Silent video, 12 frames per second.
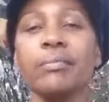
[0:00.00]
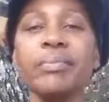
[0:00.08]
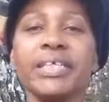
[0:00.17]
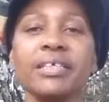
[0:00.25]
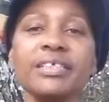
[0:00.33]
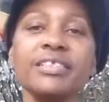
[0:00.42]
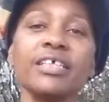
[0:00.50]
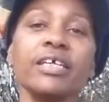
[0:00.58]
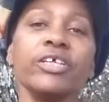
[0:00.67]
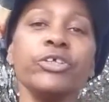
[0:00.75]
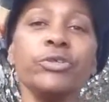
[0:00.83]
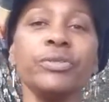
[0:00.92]
because
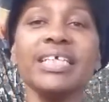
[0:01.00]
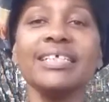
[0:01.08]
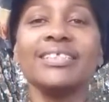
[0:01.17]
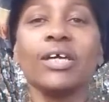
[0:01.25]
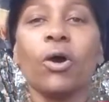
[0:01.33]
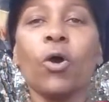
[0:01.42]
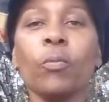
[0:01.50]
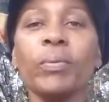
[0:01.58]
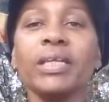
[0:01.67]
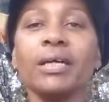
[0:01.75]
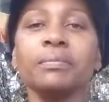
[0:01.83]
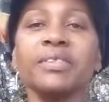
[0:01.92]
you need to
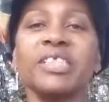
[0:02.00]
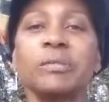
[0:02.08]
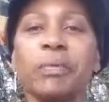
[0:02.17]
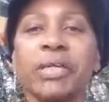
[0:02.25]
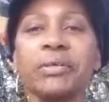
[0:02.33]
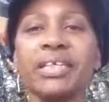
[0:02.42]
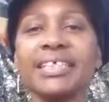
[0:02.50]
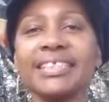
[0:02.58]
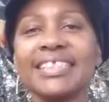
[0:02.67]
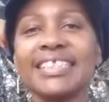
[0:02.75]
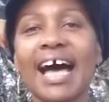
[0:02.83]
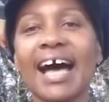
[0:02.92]
open up the spirit
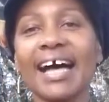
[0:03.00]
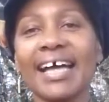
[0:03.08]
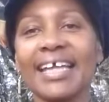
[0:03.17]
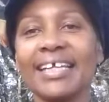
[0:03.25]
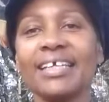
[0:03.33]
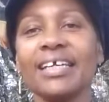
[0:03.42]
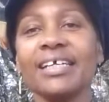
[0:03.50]
inside.